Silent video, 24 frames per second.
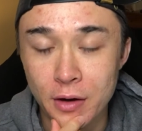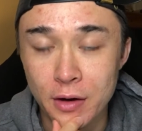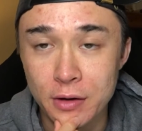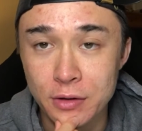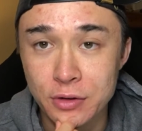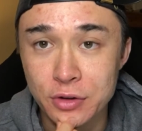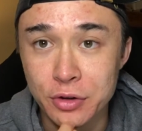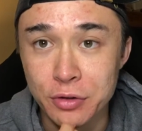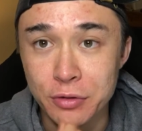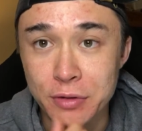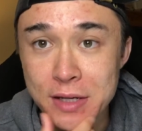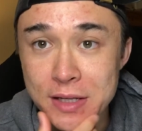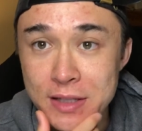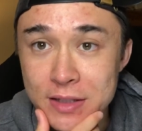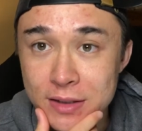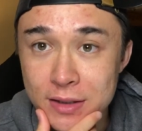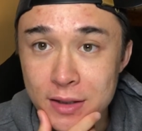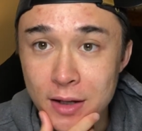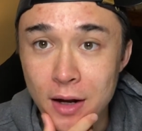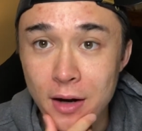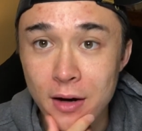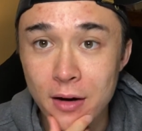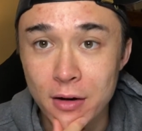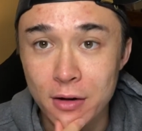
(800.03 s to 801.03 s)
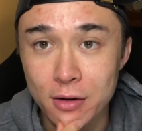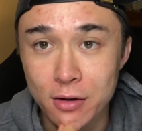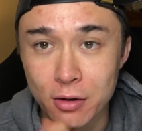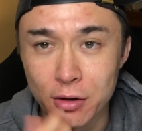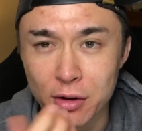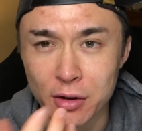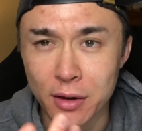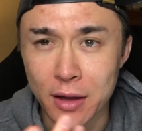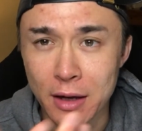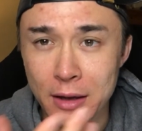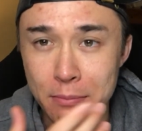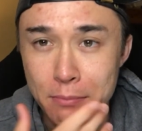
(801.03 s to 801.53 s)
screens that are
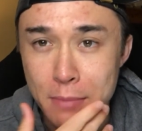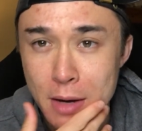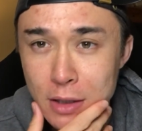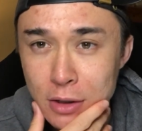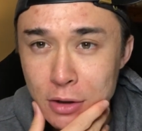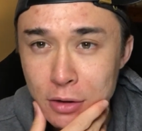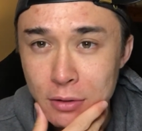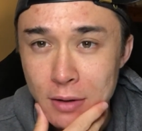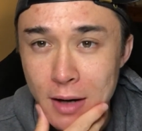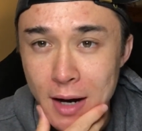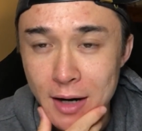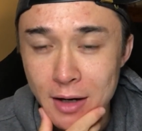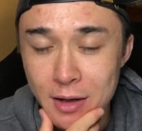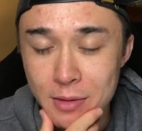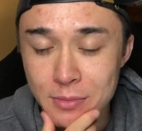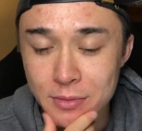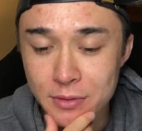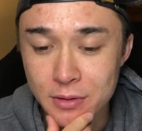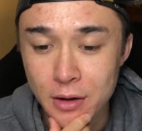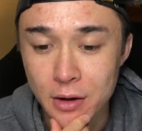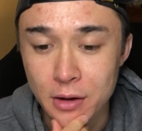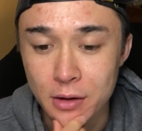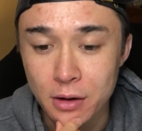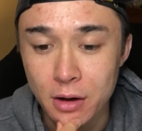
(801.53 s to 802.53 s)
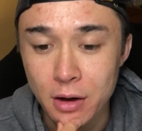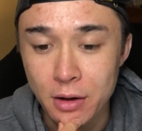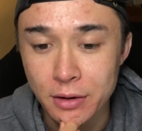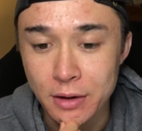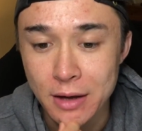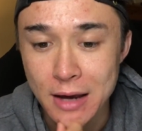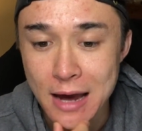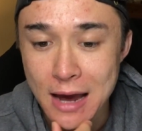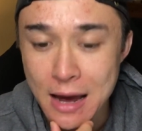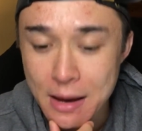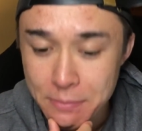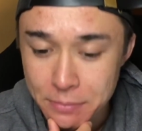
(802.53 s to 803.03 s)
like menu items that are on
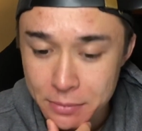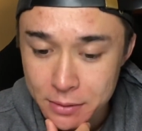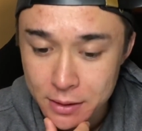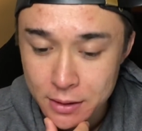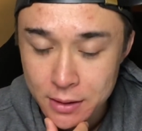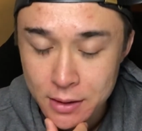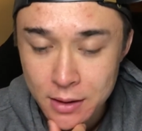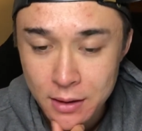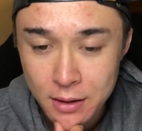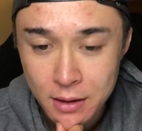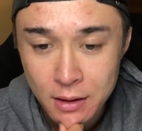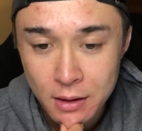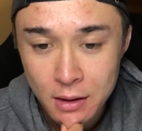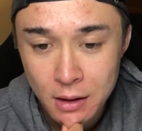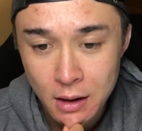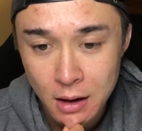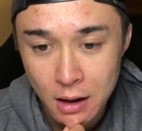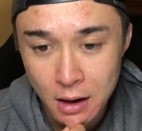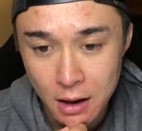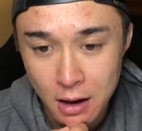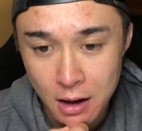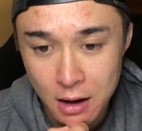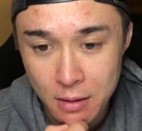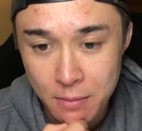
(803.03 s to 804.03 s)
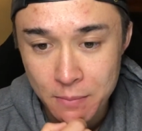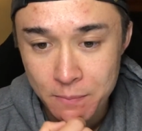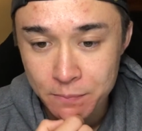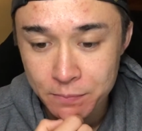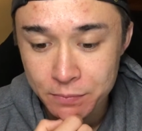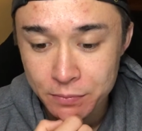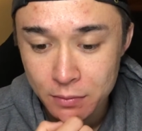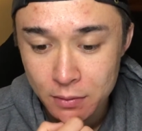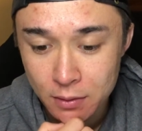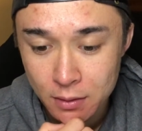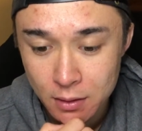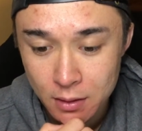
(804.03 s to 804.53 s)
the app.
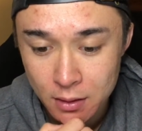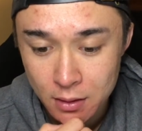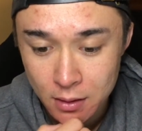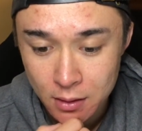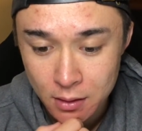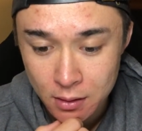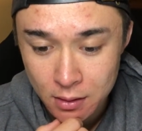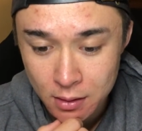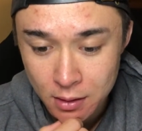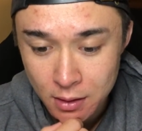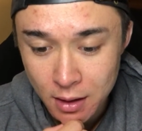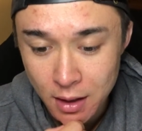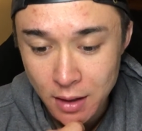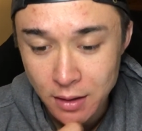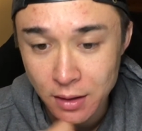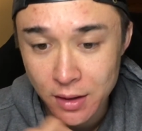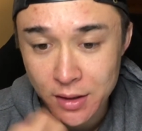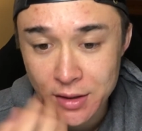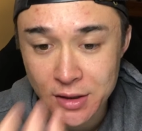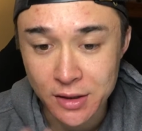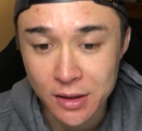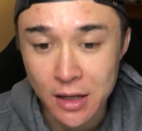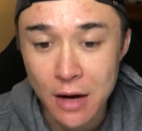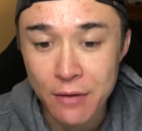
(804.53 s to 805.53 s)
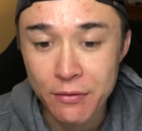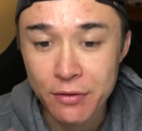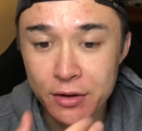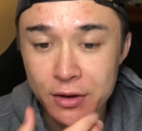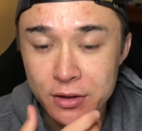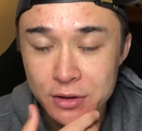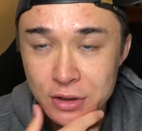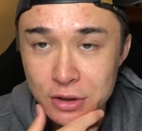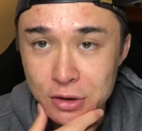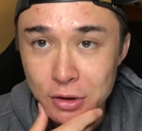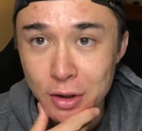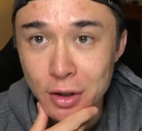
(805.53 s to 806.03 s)
In the Discover,
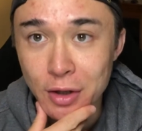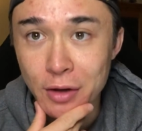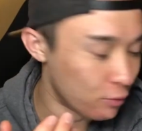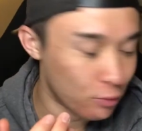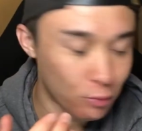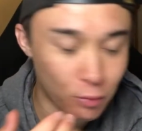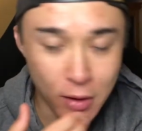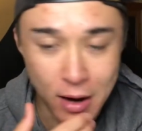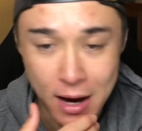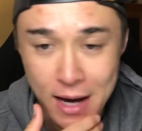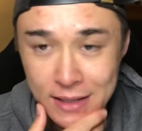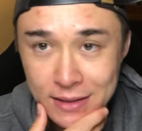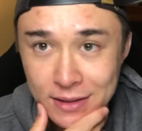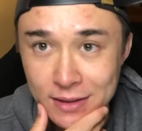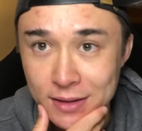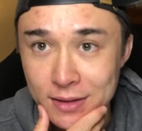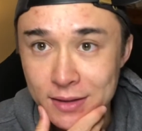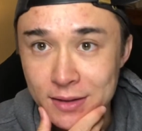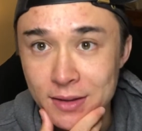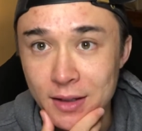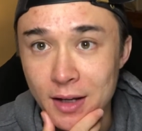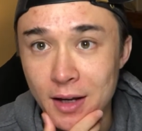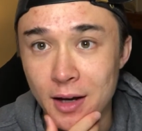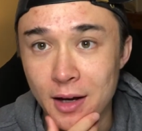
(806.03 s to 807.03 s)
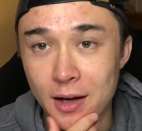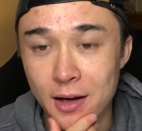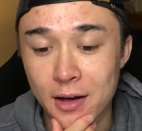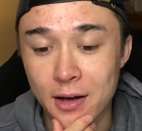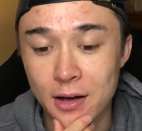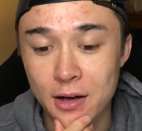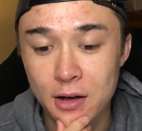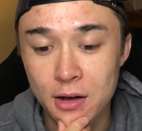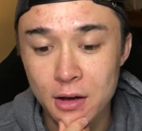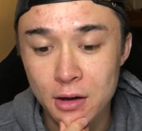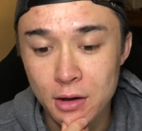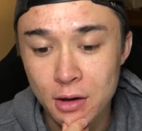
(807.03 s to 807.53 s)
it's sort of Wyze's
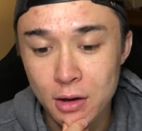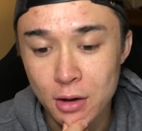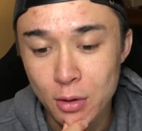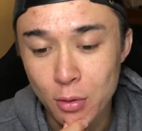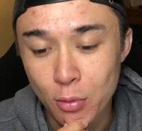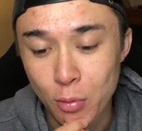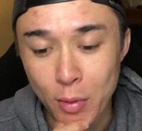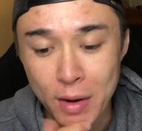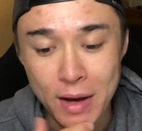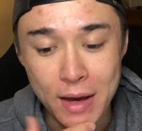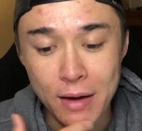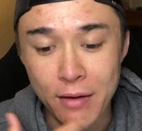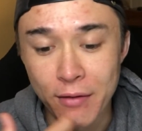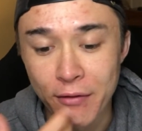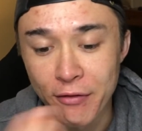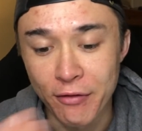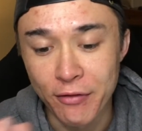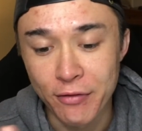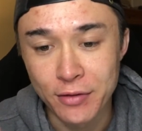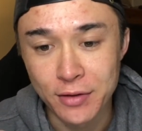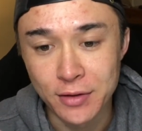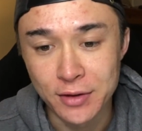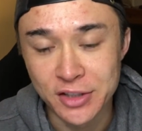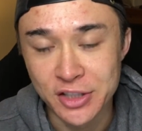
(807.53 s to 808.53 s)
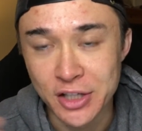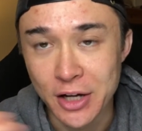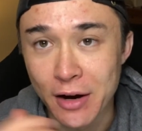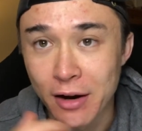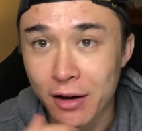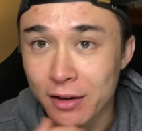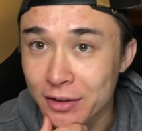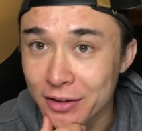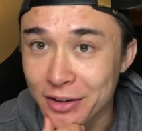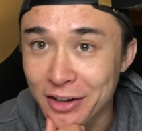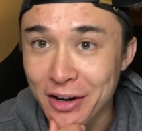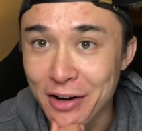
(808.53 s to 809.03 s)
way of
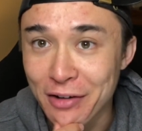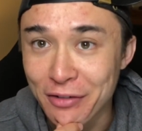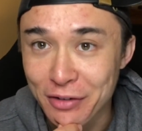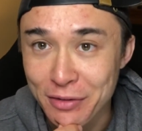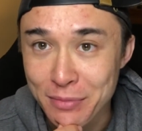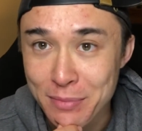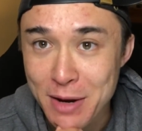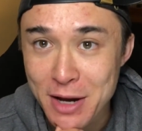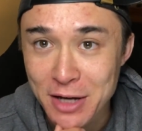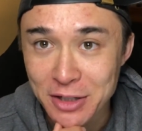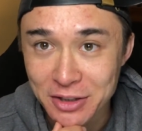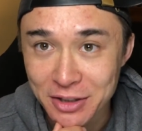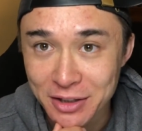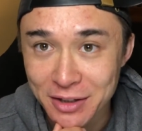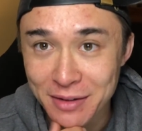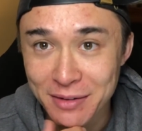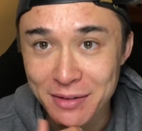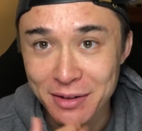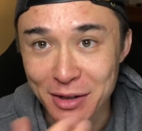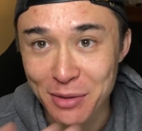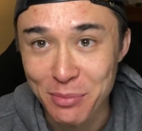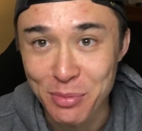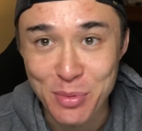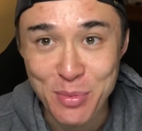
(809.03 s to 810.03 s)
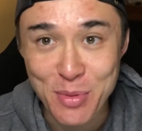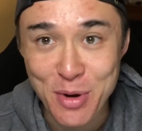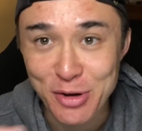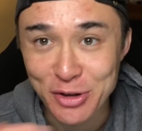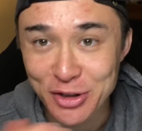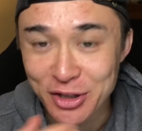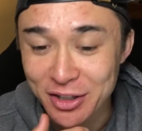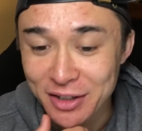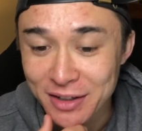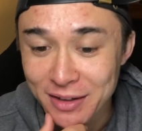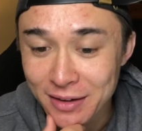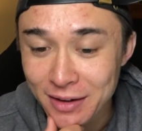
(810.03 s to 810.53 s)
sharing their information, their
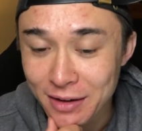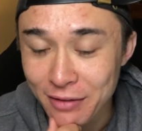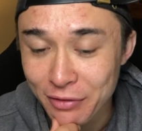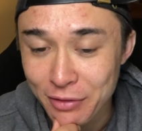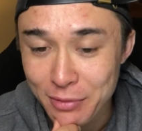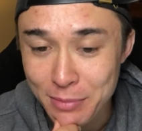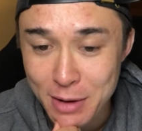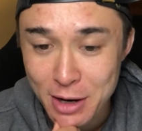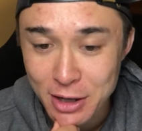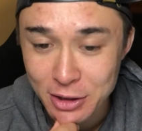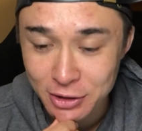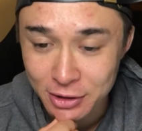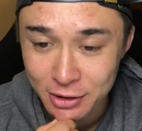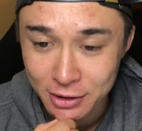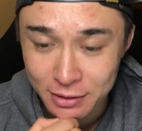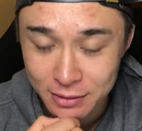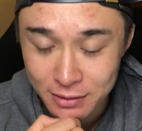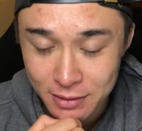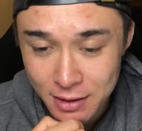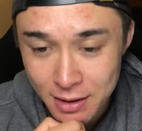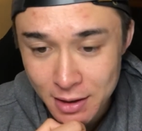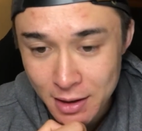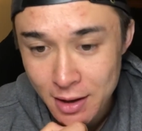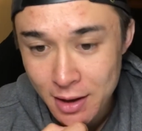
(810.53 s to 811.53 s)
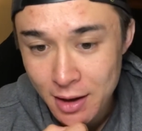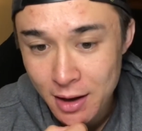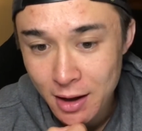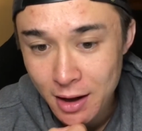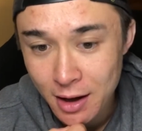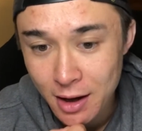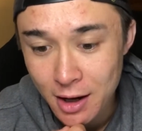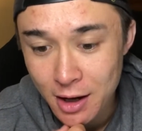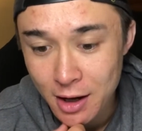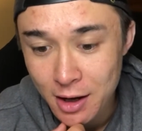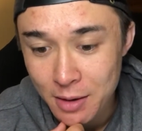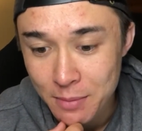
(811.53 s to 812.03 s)
promotion information.
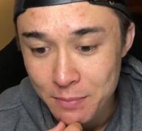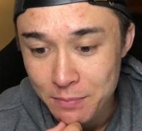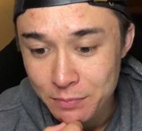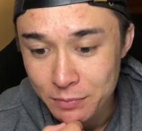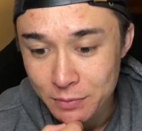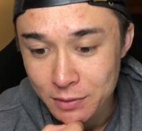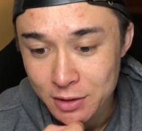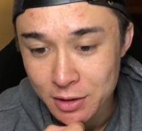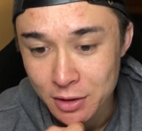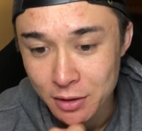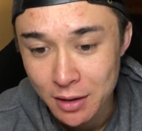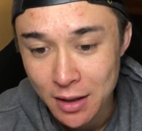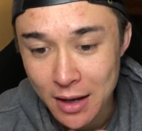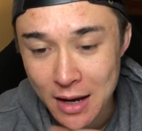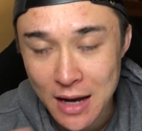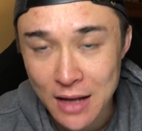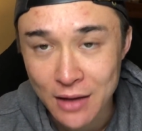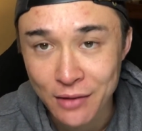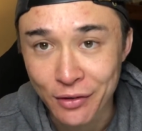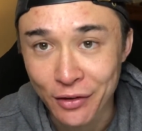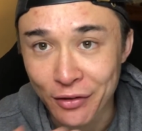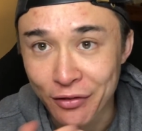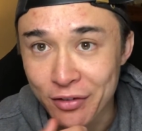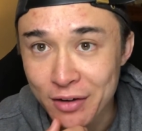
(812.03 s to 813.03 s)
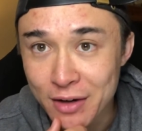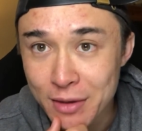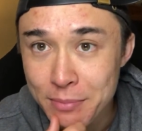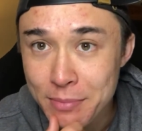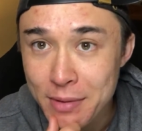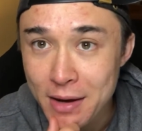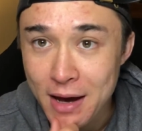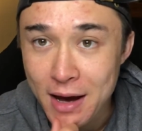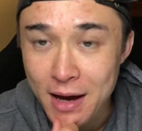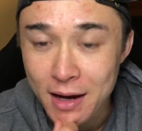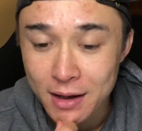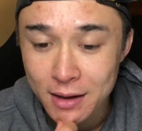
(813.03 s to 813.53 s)
So they ask for
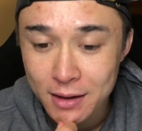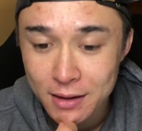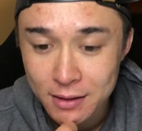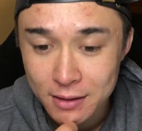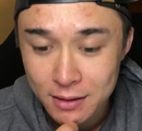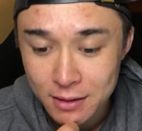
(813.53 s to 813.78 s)
feedback.